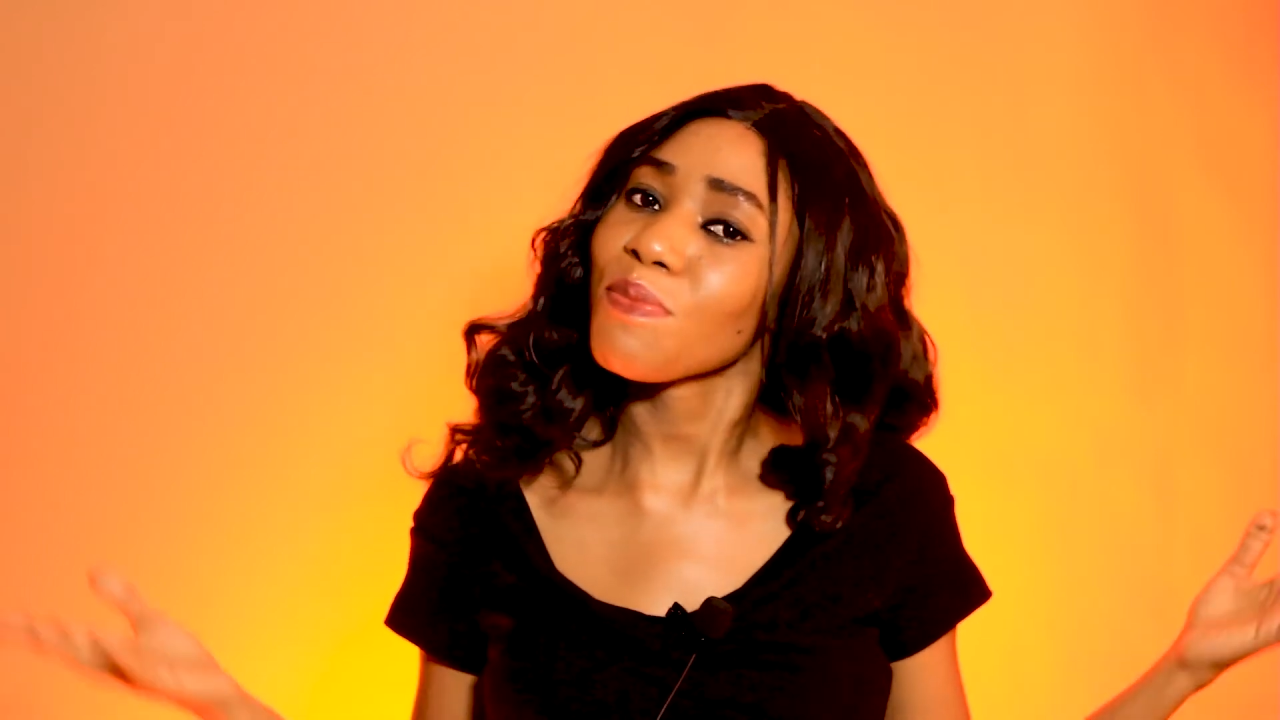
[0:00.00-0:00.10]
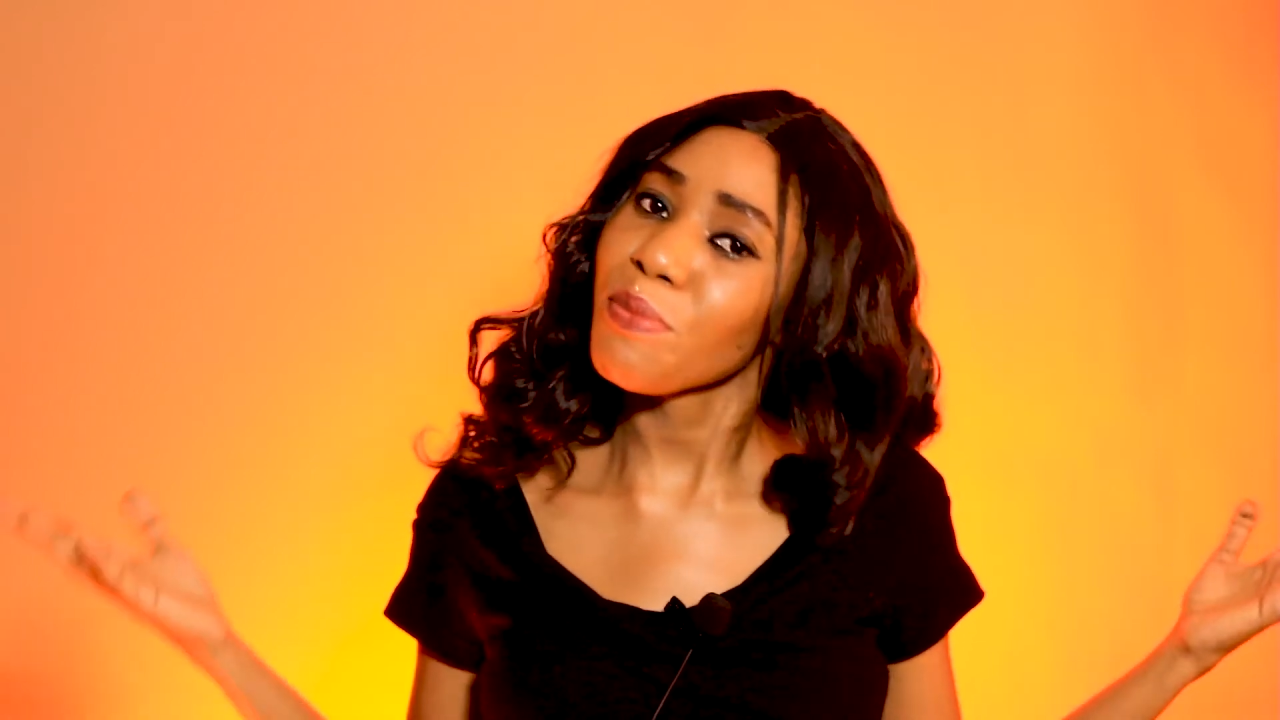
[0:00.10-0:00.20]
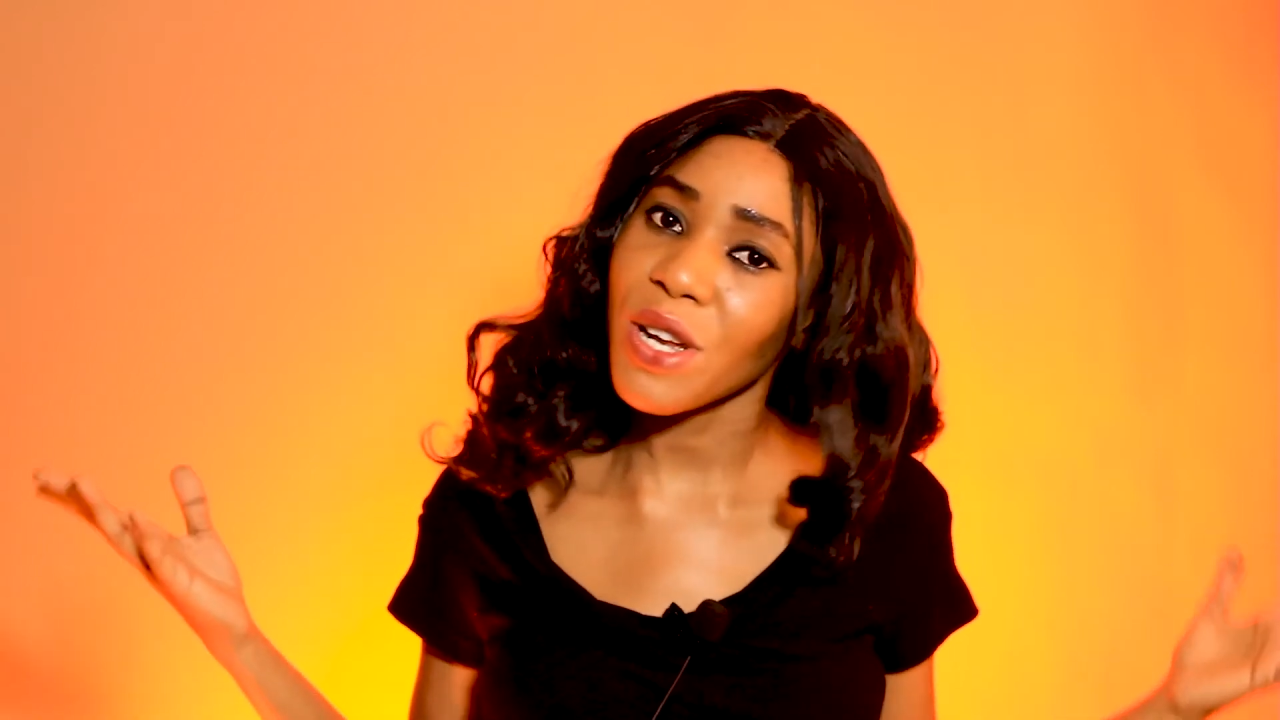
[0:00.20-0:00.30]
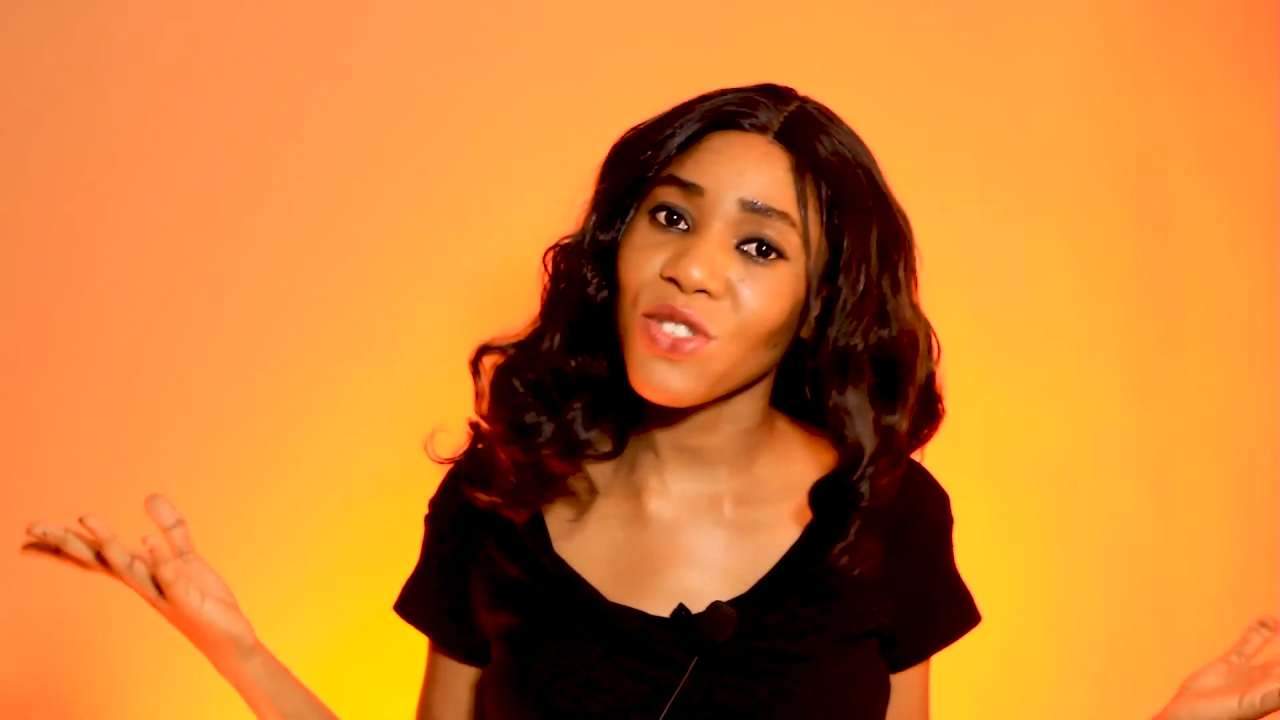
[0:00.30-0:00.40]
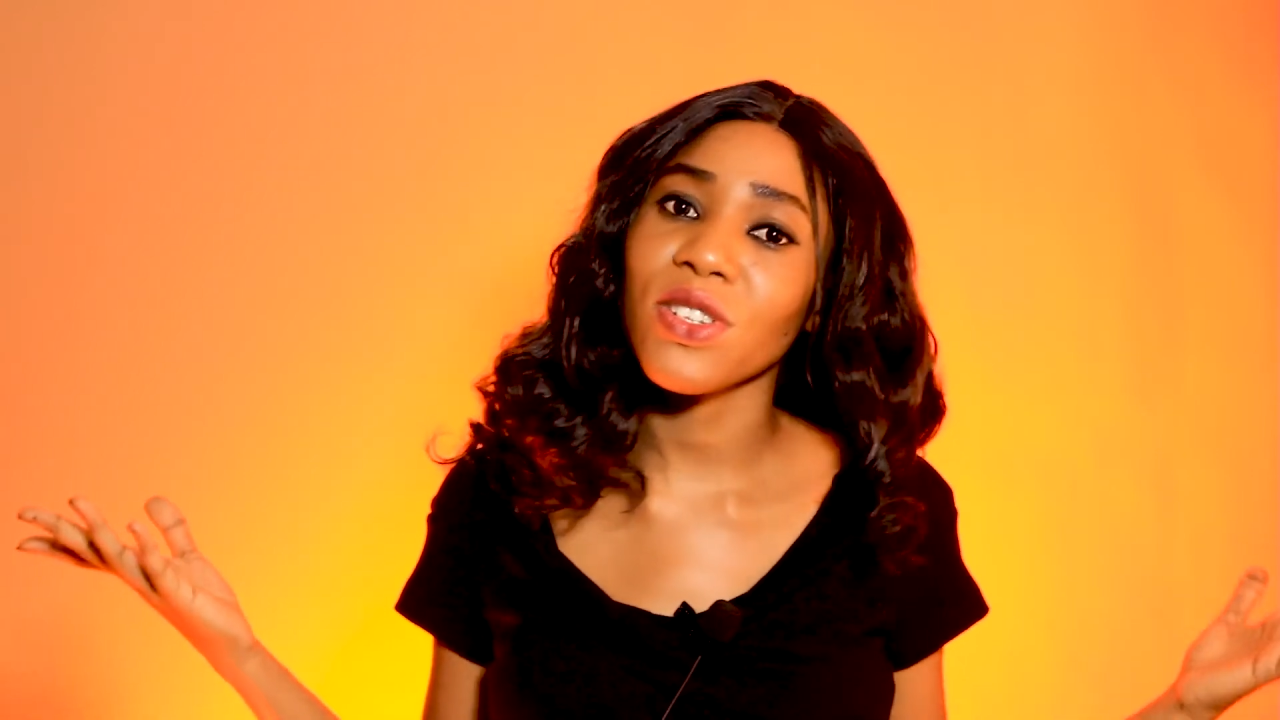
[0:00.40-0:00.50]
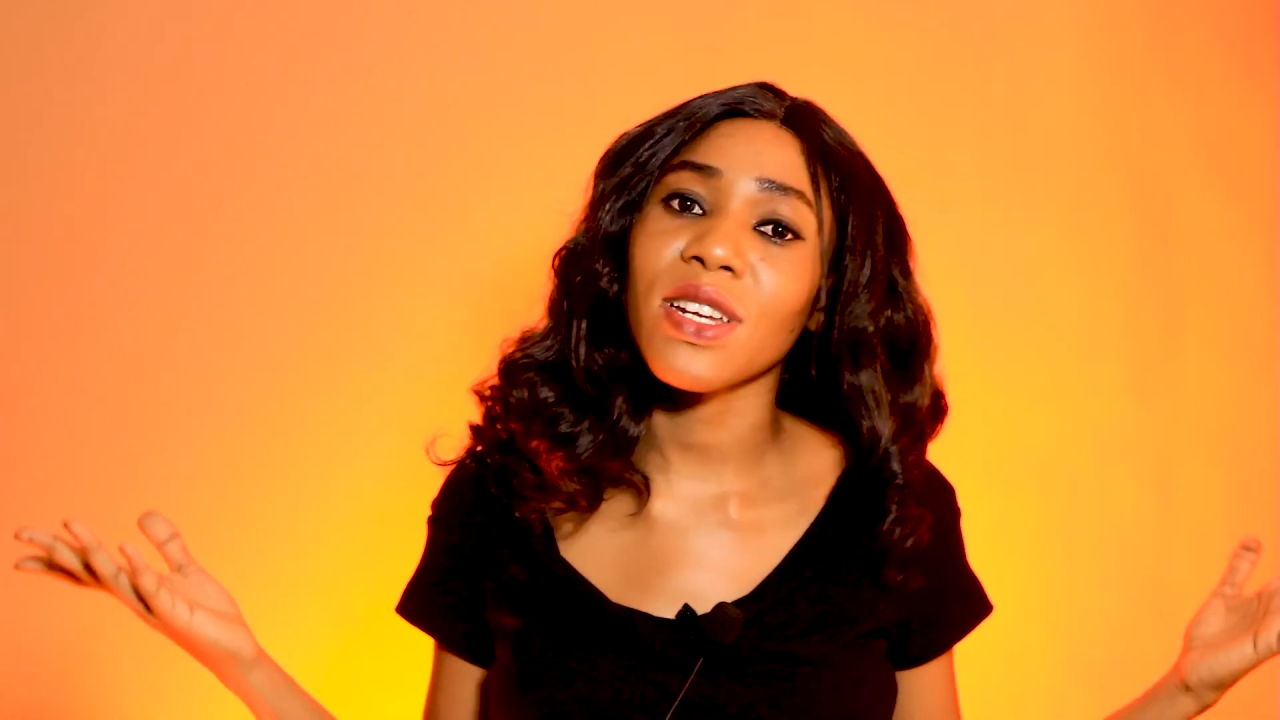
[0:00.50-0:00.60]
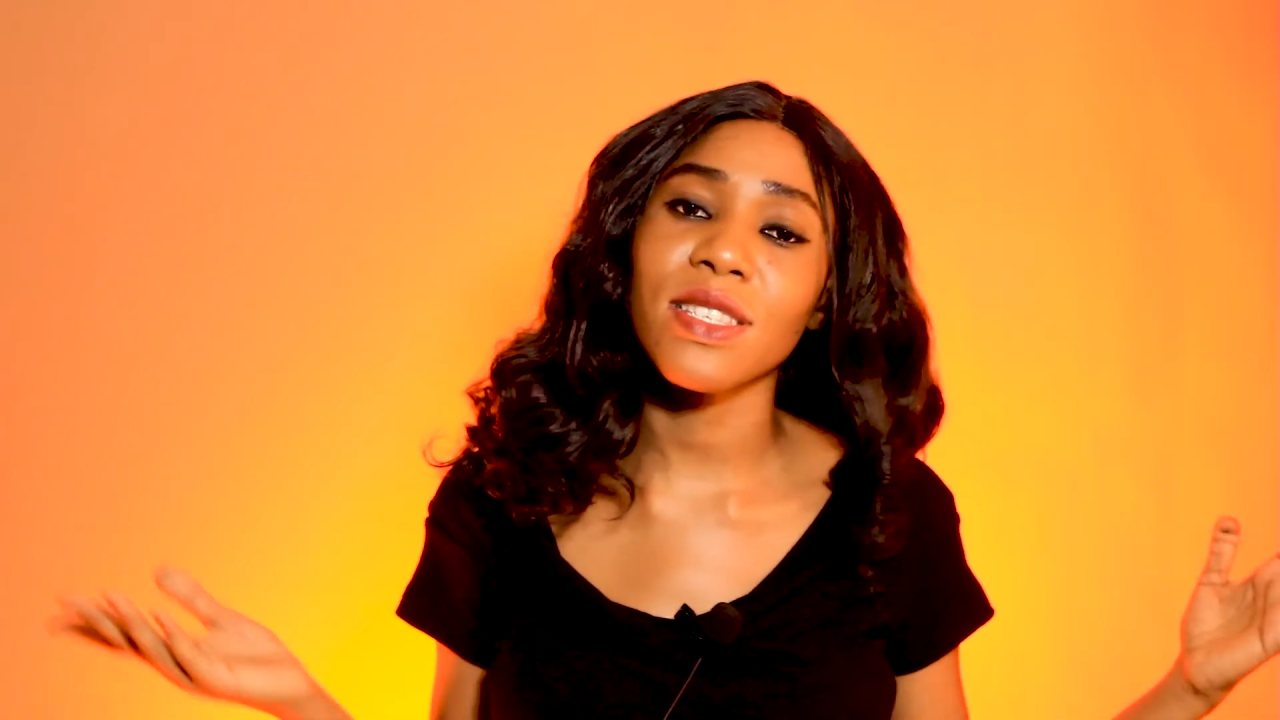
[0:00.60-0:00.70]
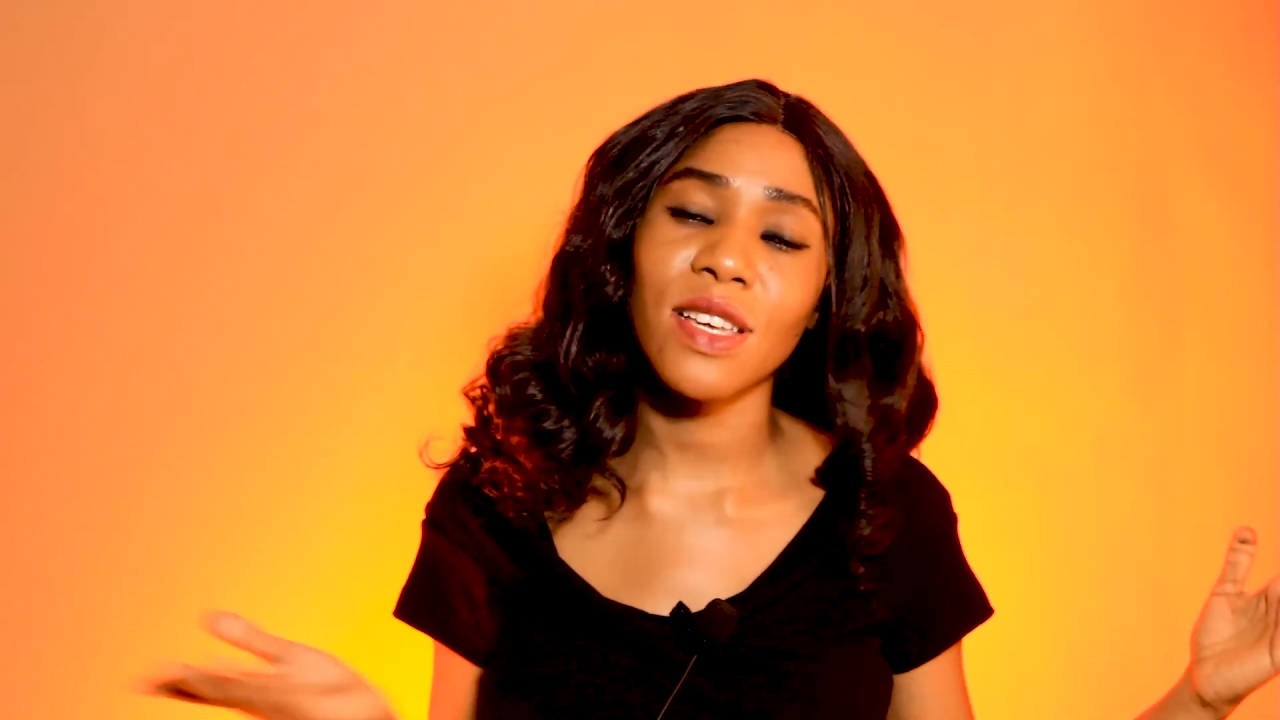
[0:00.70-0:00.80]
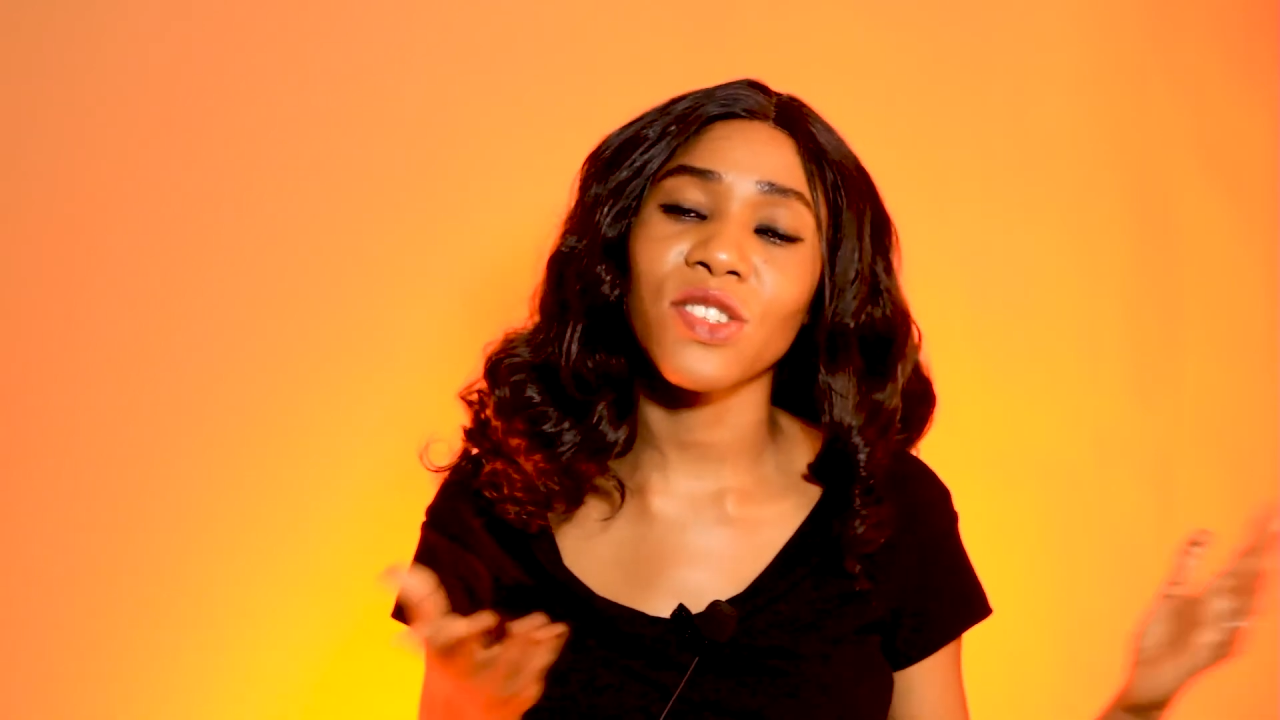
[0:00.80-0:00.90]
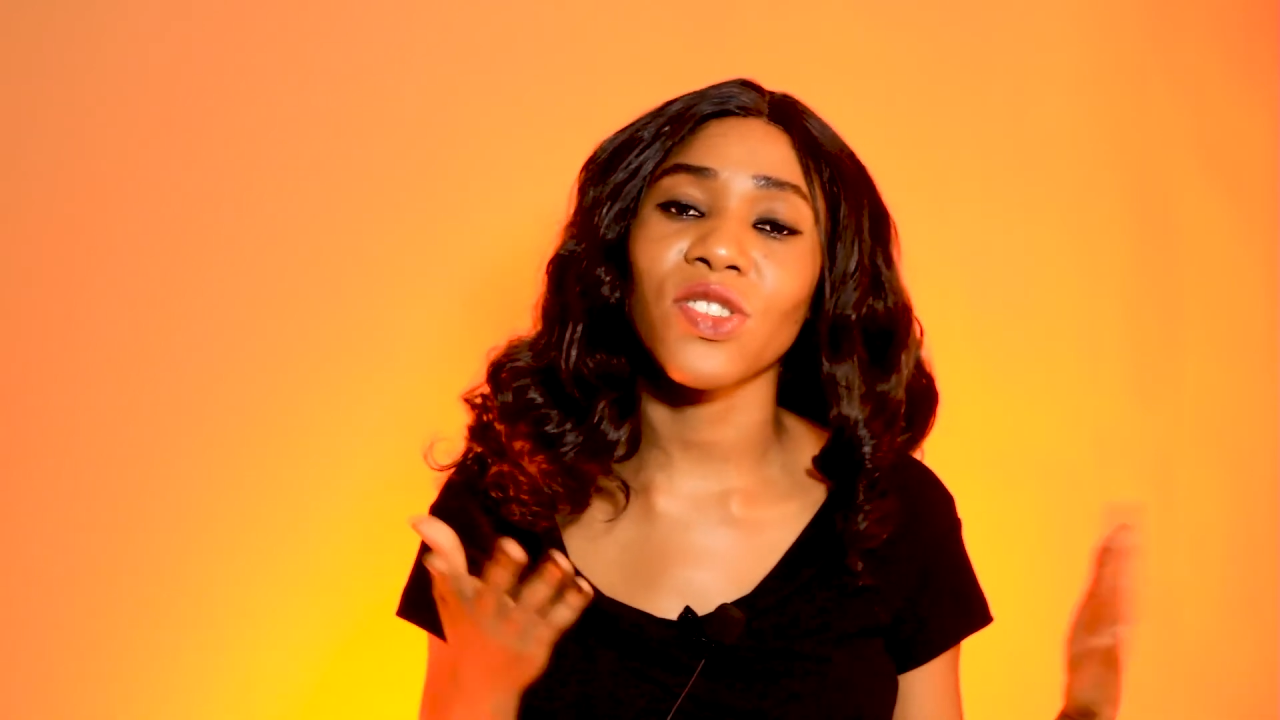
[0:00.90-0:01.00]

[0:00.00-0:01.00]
patronize her,